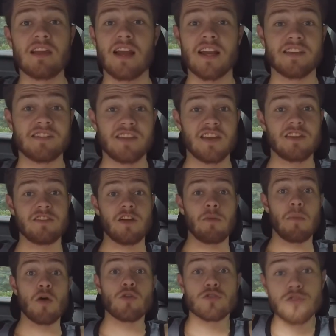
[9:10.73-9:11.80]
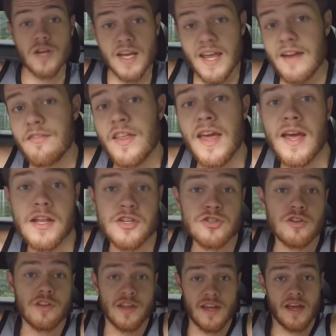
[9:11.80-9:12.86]
Like I said, you know, Motortrend gave the edge
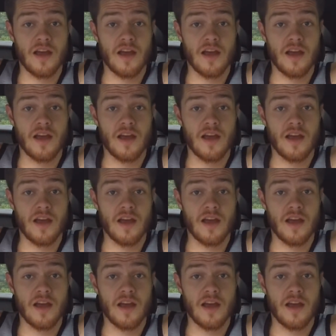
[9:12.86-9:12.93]
to the